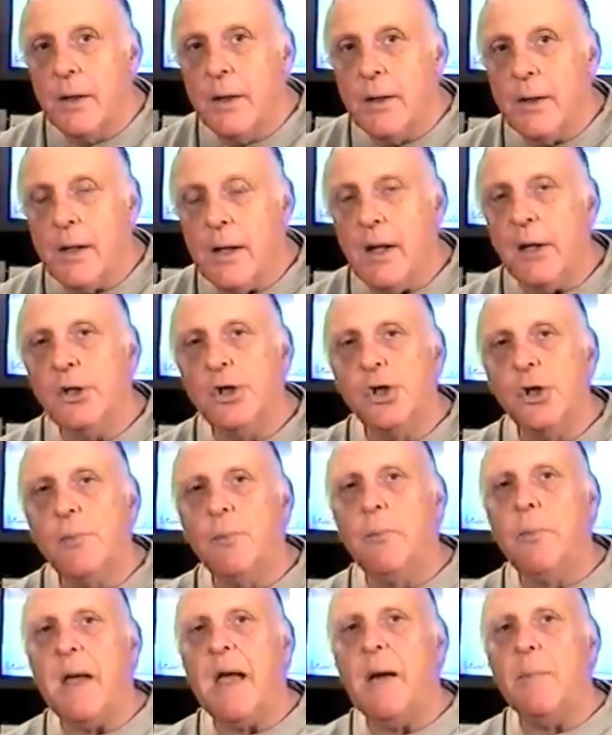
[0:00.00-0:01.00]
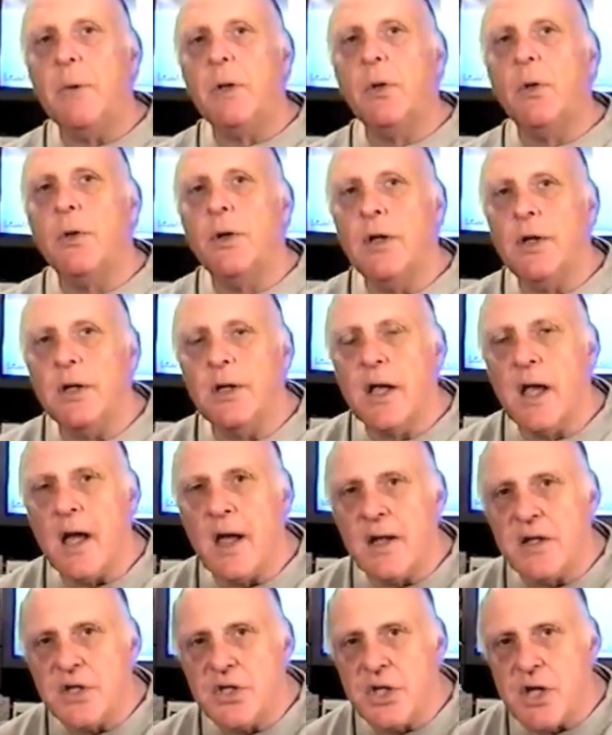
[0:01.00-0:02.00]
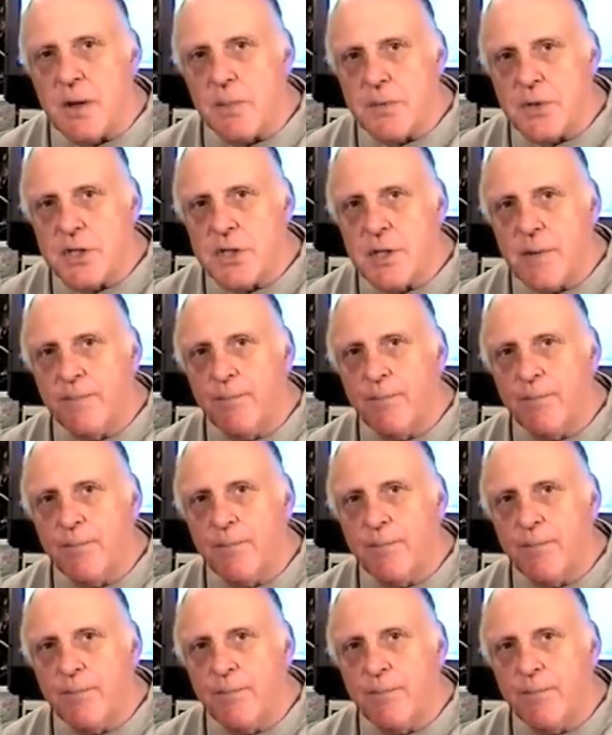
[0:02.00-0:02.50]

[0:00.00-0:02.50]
The ancient Babylonian concepts